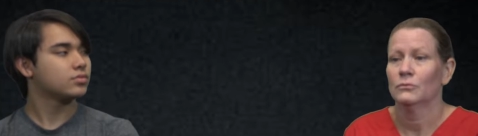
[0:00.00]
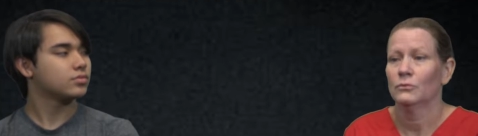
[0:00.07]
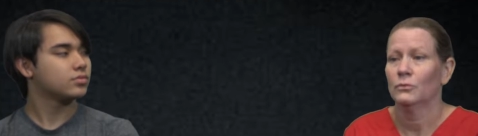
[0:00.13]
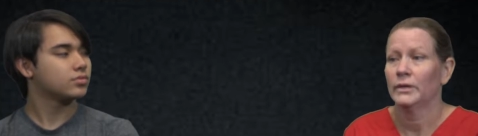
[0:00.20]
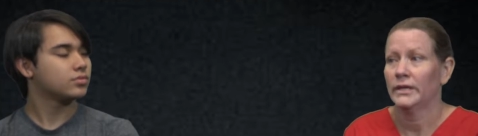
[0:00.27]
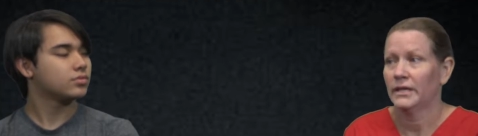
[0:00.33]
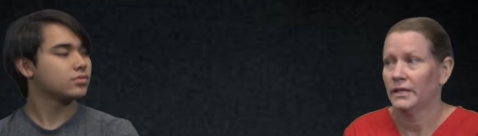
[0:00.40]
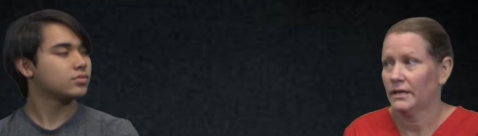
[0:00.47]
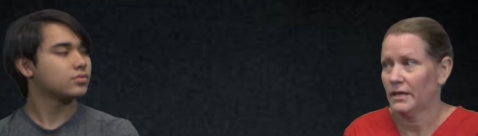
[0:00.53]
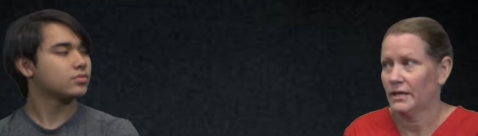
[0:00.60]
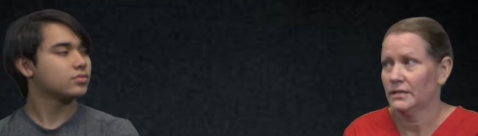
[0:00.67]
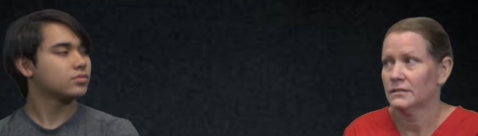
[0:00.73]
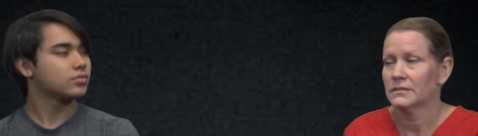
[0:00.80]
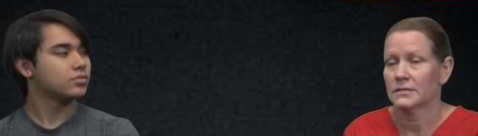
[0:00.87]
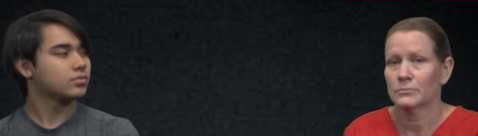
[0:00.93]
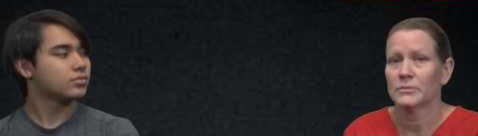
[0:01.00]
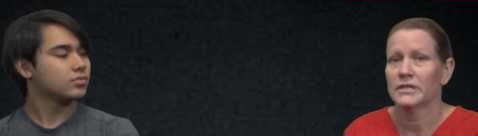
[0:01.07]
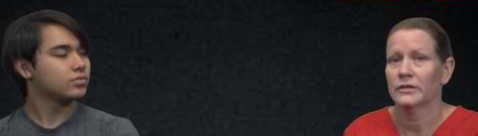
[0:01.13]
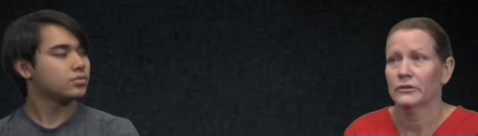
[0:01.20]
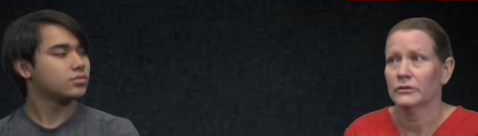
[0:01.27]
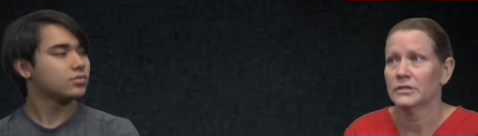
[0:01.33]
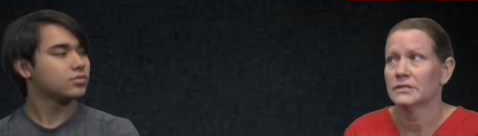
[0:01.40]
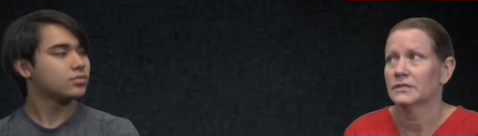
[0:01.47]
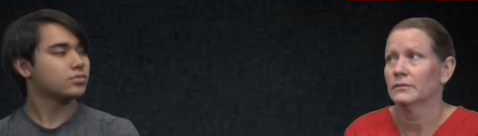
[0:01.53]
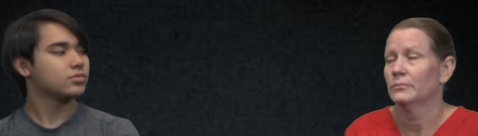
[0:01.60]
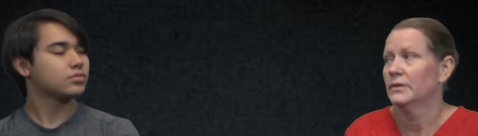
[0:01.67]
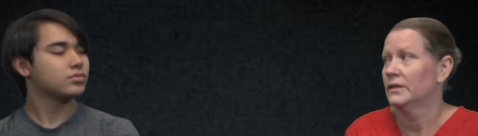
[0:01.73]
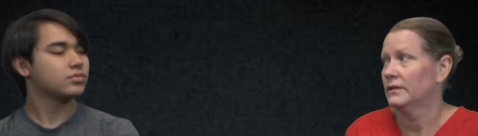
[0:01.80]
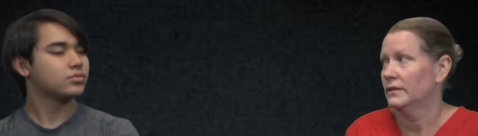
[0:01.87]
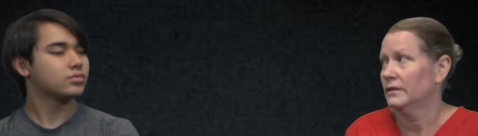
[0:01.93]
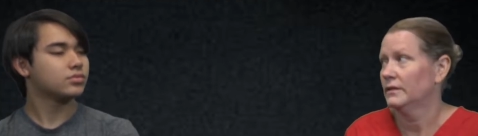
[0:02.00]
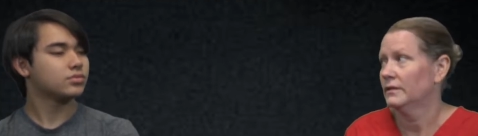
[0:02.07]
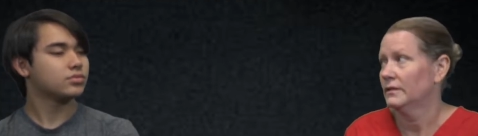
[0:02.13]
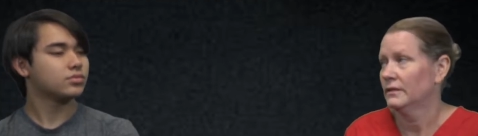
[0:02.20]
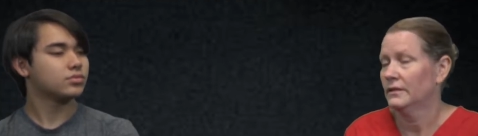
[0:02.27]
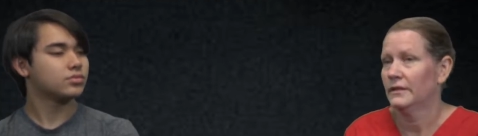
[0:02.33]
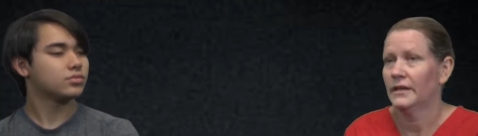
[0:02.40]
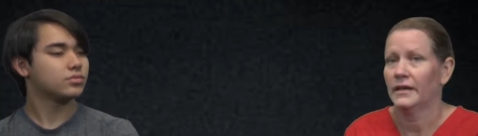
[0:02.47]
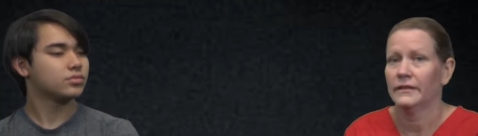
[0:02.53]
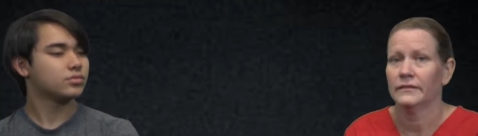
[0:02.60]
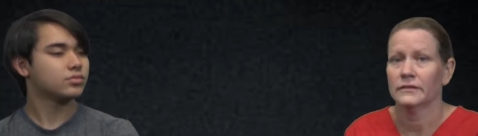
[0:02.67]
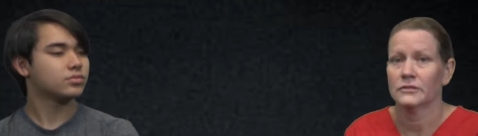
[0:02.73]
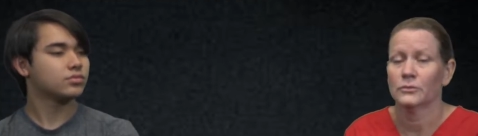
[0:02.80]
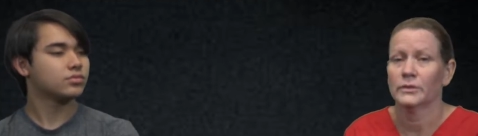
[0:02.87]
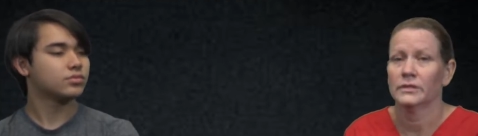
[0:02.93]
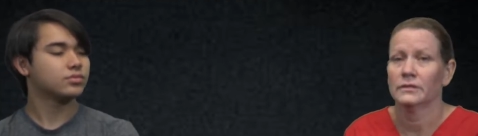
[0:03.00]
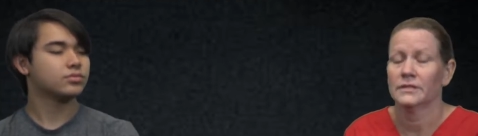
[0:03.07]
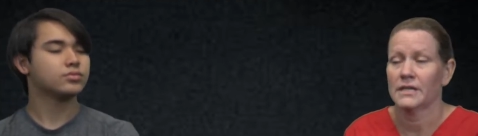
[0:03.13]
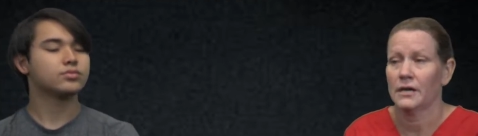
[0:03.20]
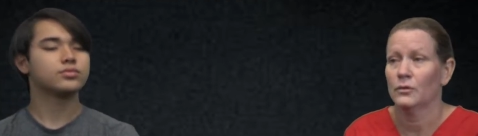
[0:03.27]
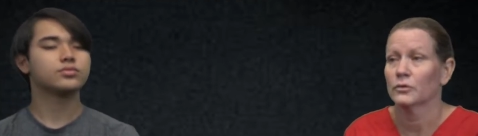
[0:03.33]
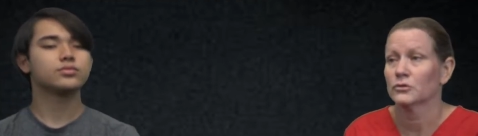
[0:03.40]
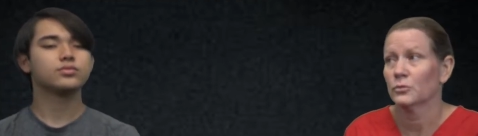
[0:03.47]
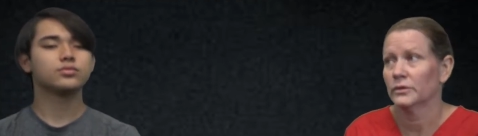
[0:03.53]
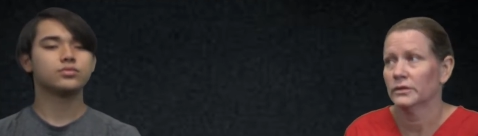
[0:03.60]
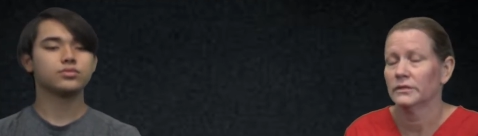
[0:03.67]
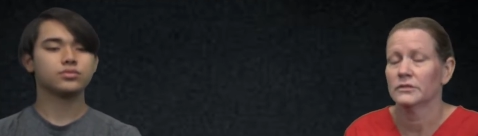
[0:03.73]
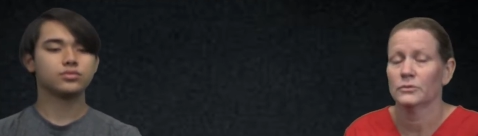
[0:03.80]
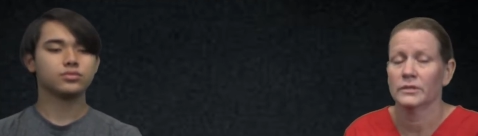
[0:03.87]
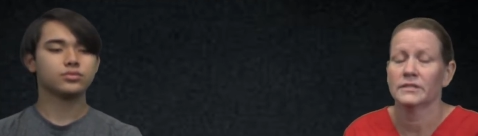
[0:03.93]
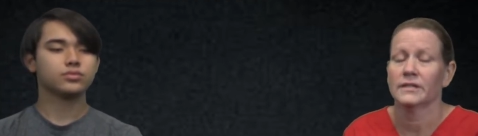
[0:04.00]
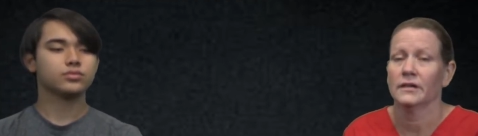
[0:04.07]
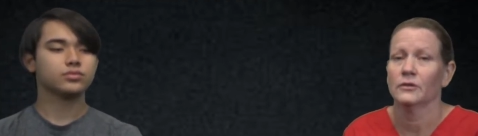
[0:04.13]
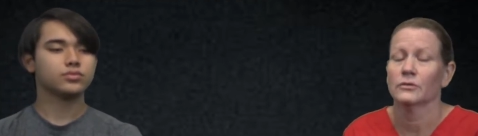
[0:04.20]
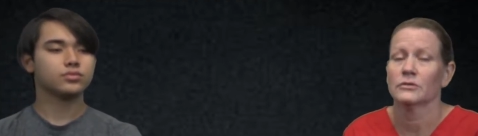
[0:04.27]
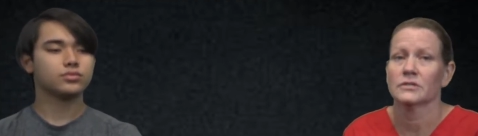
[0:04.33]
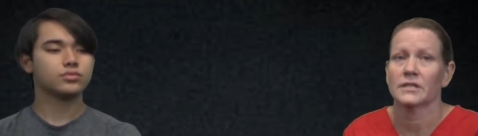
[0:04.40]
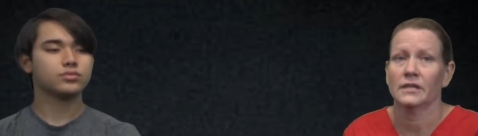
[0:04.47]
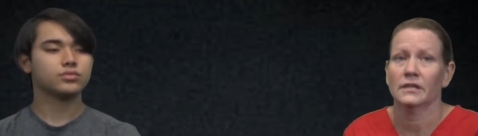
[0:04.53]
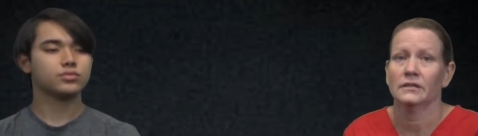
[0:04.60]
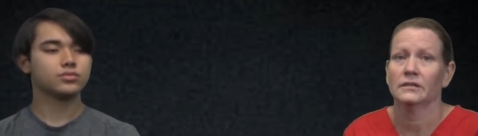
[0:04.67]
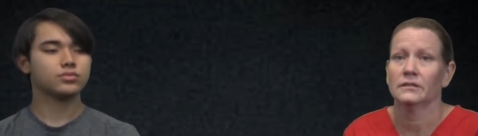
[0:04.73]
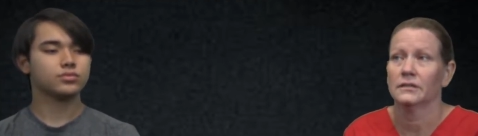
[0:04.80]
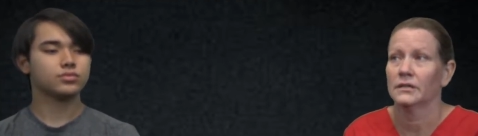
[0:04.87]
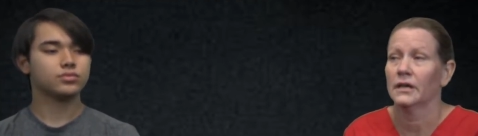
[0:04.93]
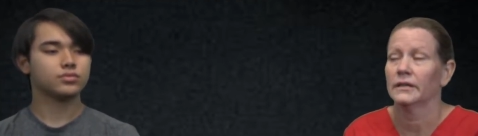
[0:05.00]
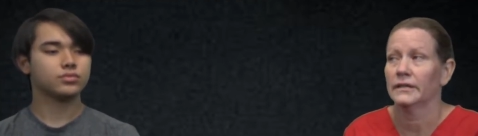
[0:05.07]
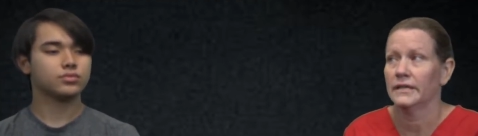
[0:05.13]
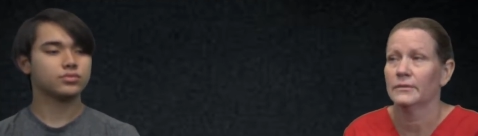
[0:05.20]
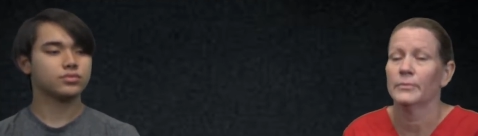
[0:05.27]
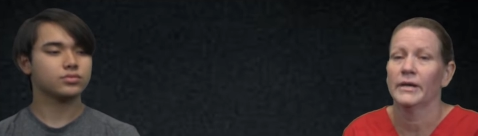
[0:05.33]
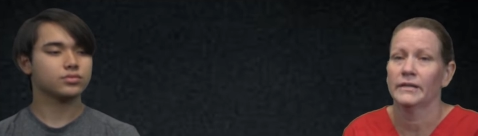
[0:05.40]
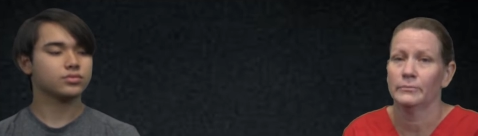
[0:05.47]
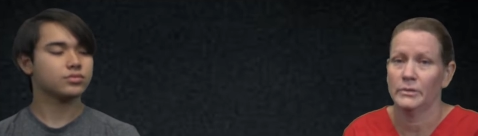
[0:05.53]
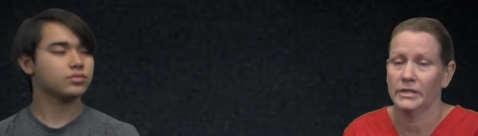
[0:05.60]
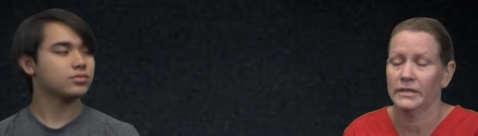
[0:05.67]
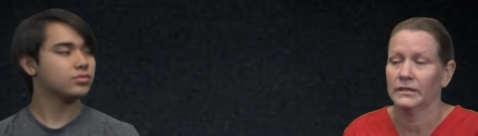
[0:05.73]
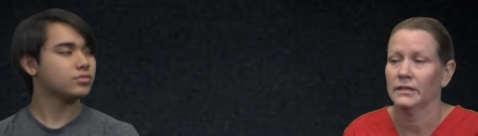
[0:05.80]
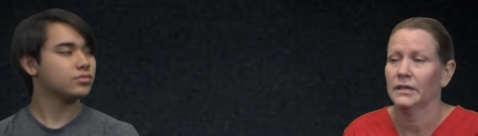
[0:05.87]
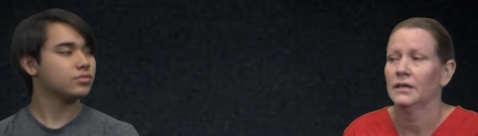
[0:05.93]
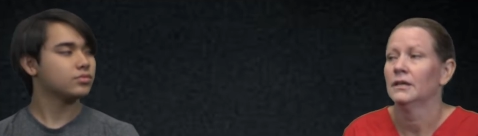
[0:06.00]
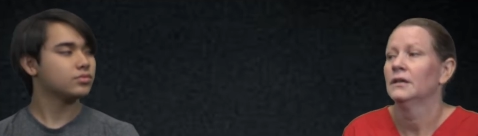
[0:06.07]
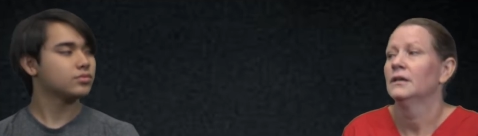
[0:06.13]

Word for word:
Speaker 1: we had some terrorism and that the Twin Towers, one of the Twin Towers, had gotten hit by a plane.